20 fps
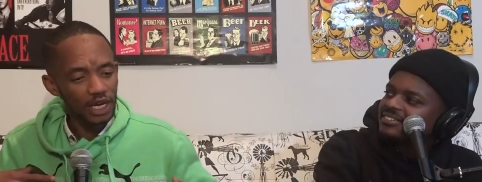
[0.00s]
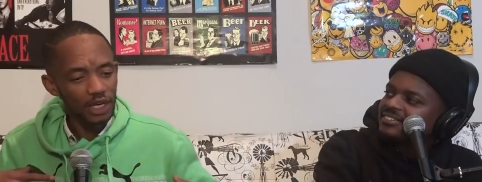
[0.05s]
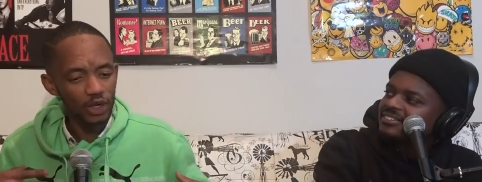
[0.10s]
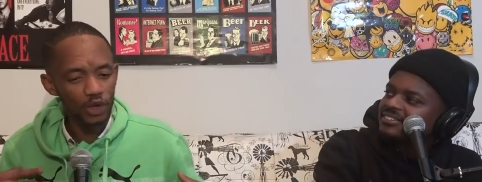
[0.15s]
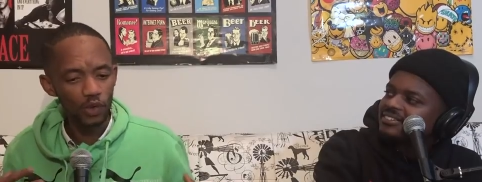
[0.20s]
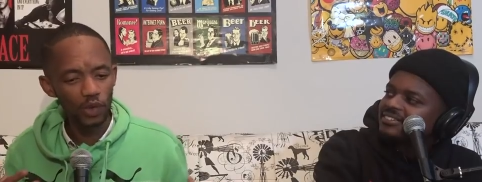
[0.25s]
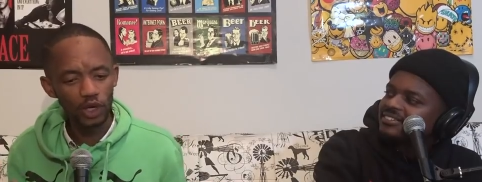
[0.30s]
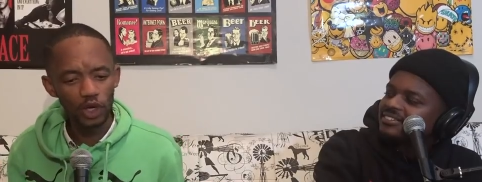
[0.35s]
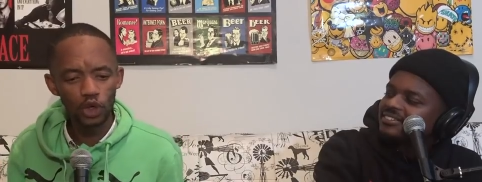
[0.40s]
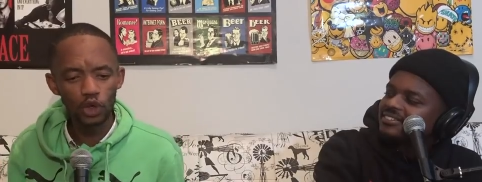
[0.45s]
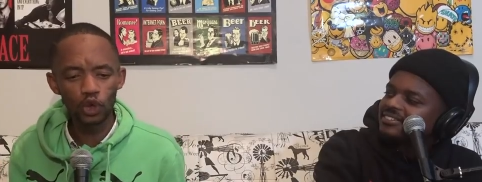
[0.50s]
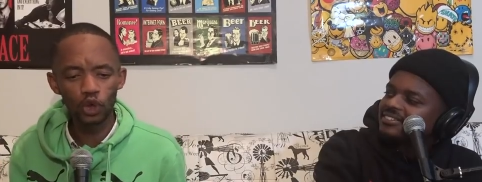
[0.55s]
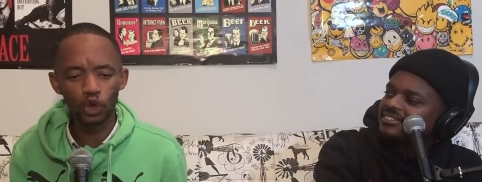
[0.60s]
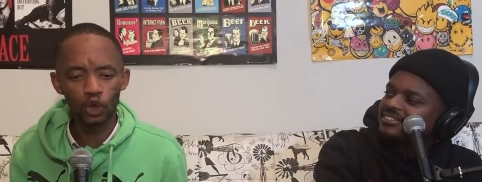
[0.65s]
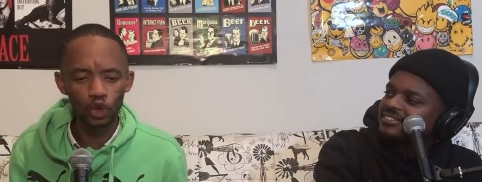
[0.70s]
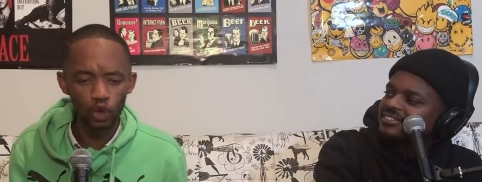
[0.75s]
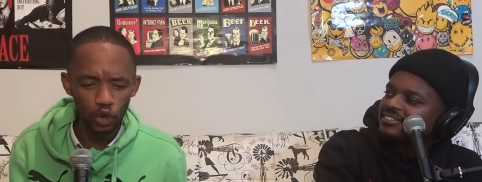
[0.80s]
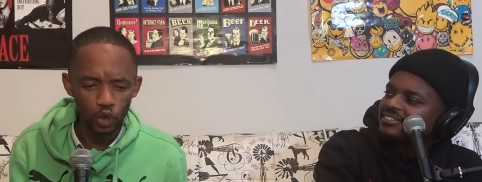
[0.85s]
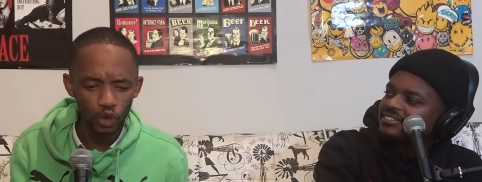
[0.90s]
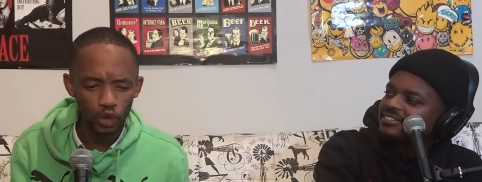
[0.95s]
Speaker 1: and you want to look
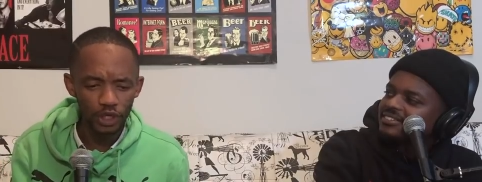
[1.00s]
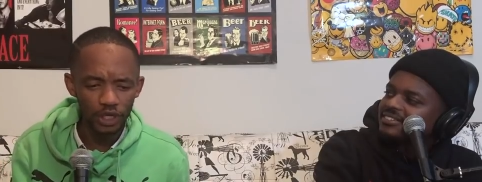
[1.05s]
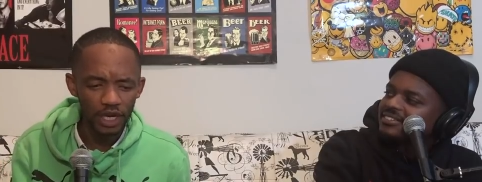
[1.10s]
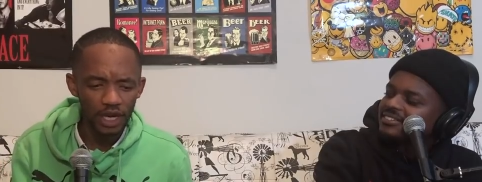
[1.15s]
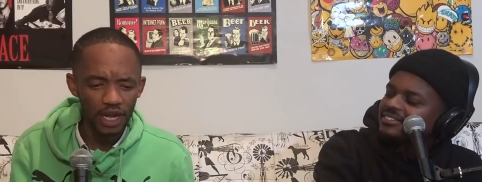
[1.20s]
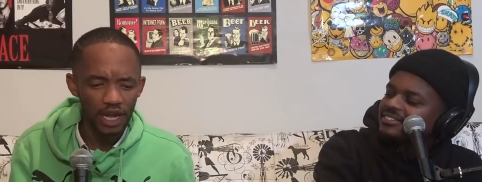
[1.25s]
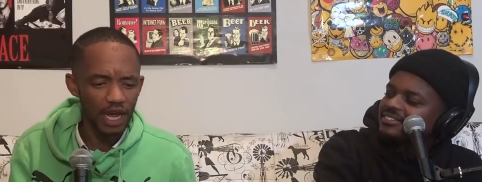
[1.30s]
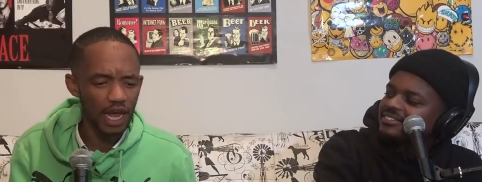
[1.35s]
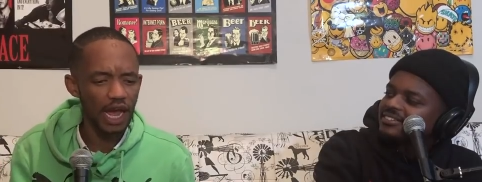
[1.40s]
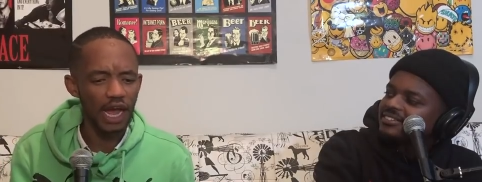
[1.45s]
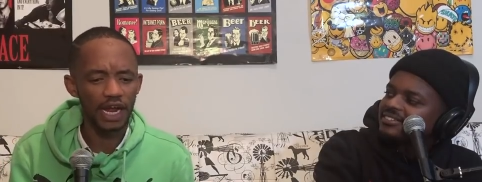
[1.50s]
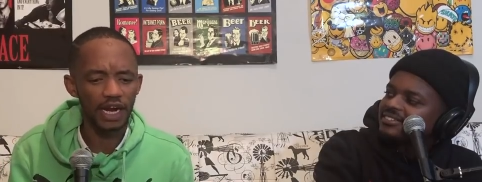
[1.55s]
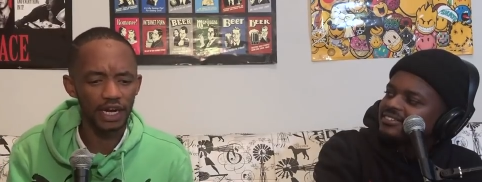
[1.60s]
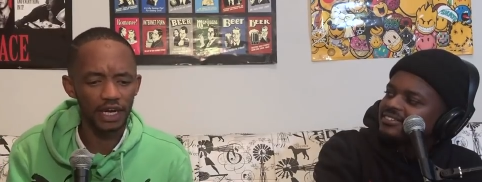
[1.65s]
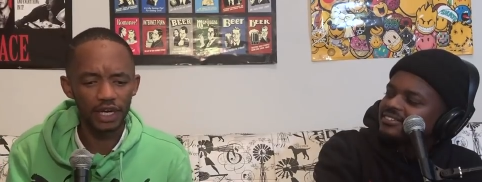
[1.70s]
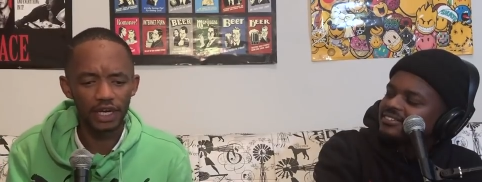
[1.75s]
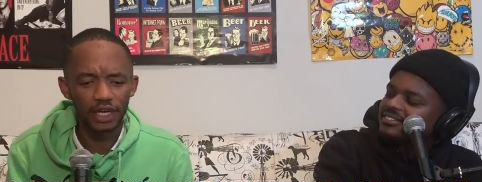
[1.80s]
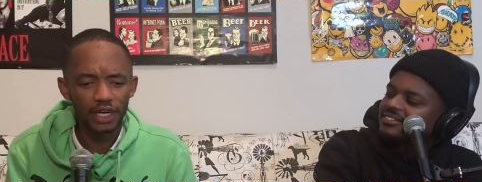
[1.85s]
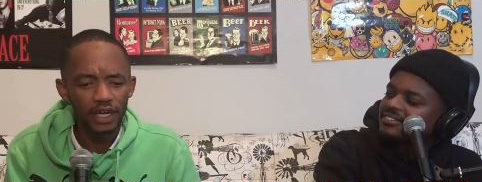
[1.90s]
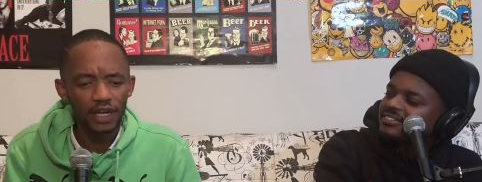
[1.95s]
good
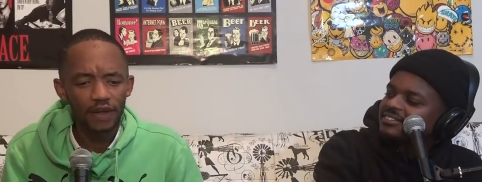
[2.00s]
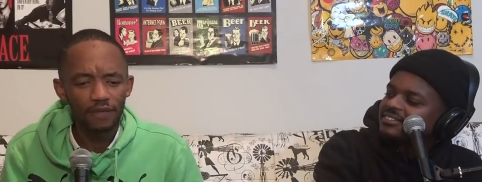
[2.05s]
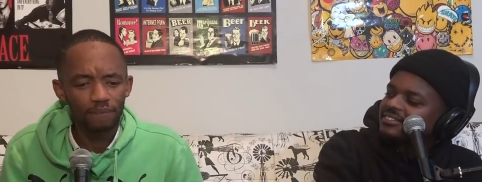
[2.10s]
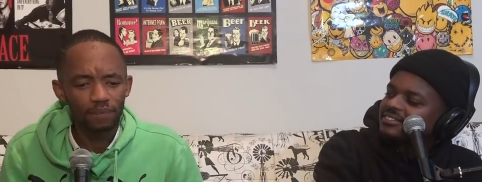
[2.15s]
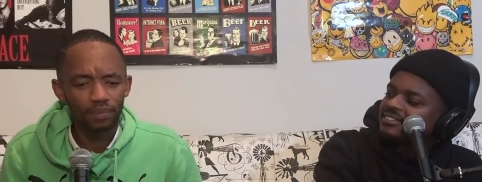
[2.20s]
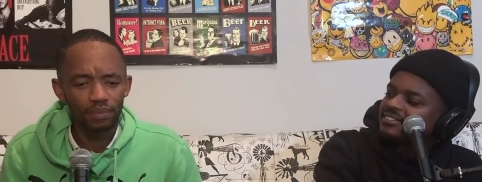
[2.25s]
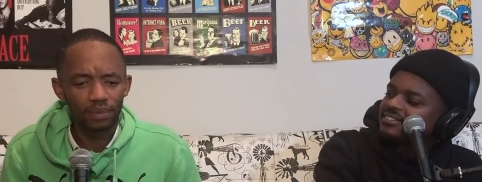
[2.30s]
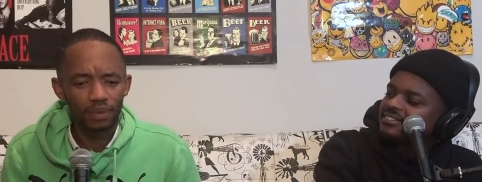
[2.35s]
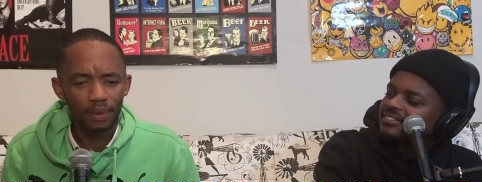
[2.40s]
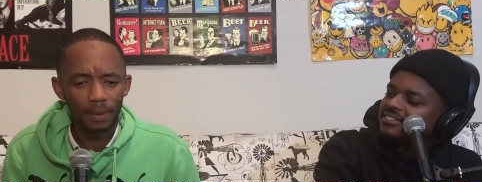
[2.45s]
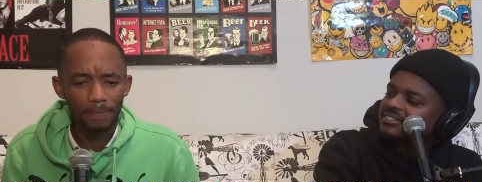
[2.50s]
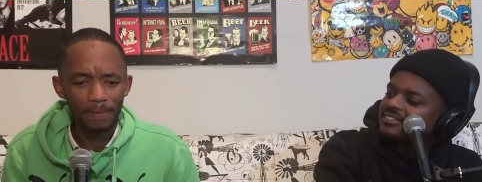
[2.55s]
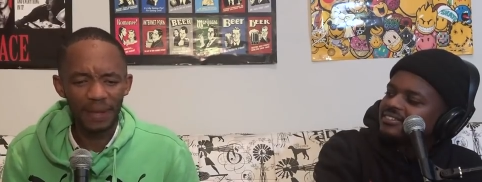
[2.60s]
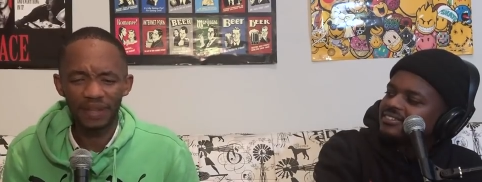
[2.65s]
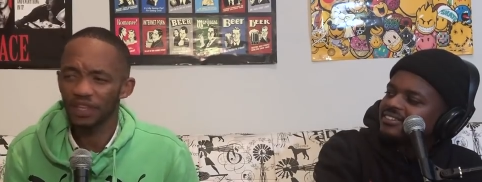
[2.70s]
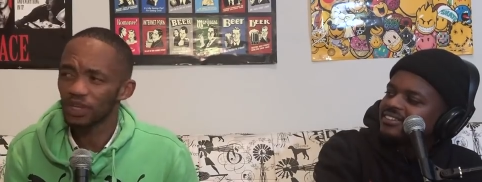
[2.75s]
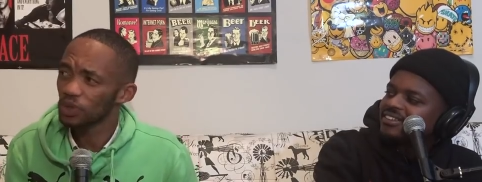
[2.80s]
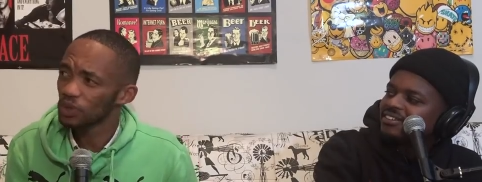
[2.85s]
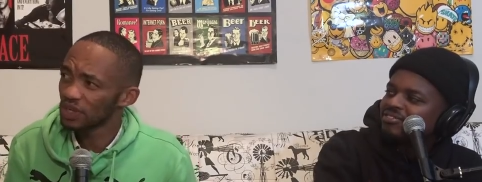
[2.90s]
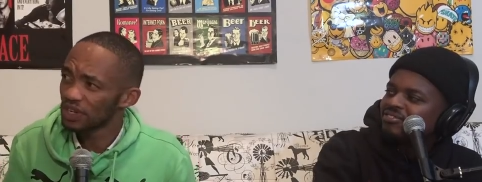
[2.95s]
and
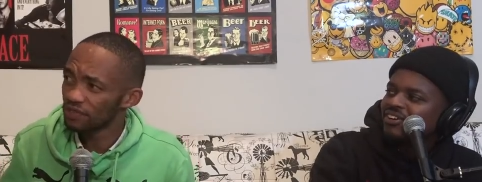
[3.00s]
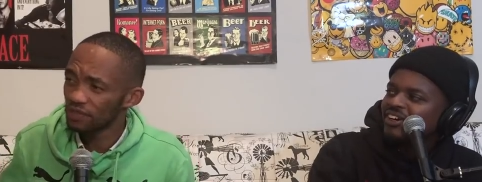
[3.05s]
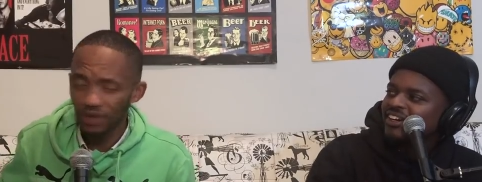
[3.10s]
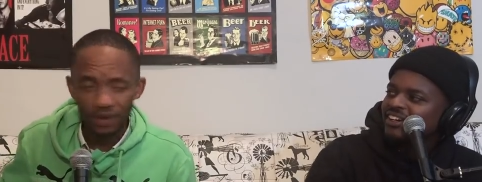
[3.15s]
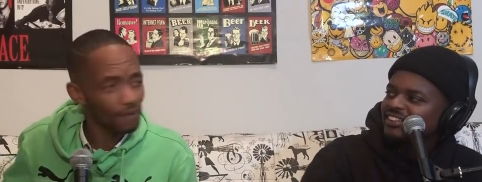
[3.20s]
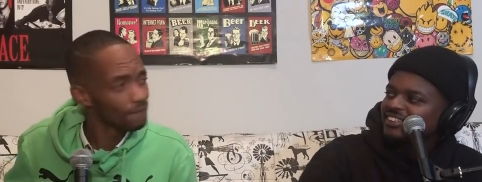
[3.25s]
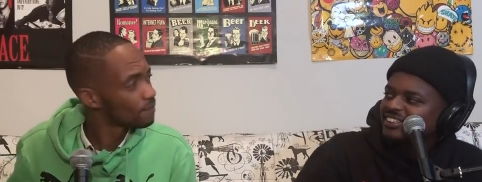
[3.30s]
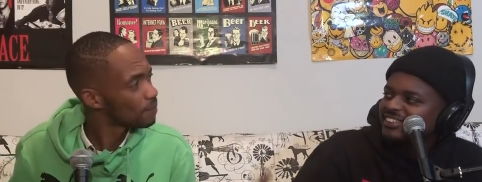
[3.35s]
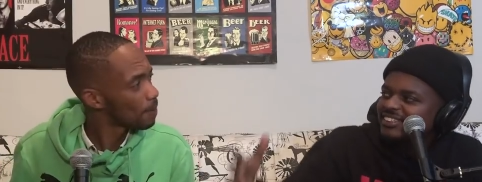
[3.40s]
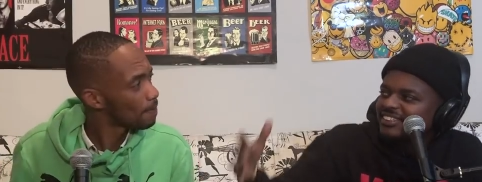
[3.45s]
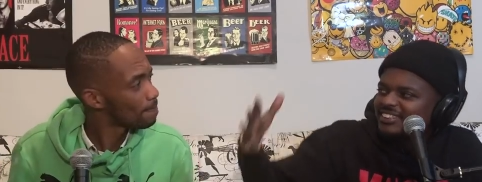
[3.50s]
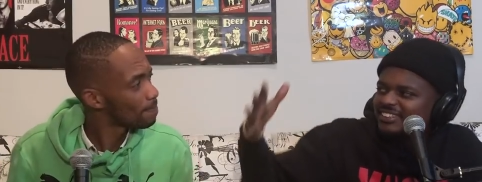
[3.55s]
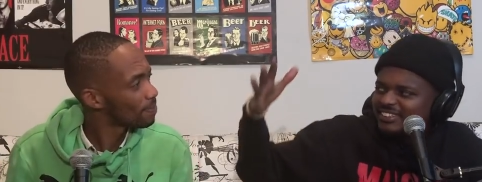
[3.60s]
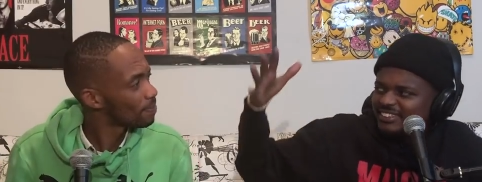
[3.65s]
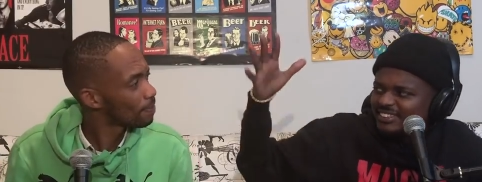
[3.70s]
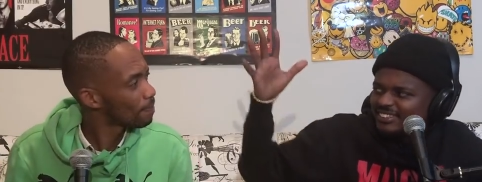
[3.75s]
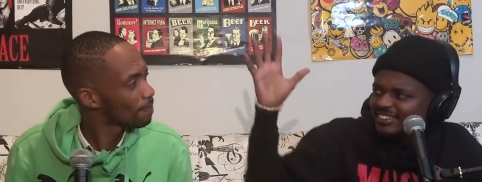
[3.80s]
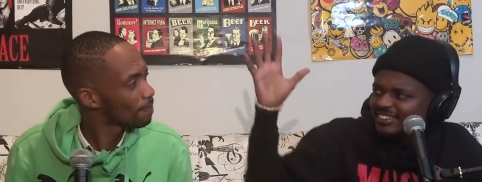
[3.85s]
I think the you viruses.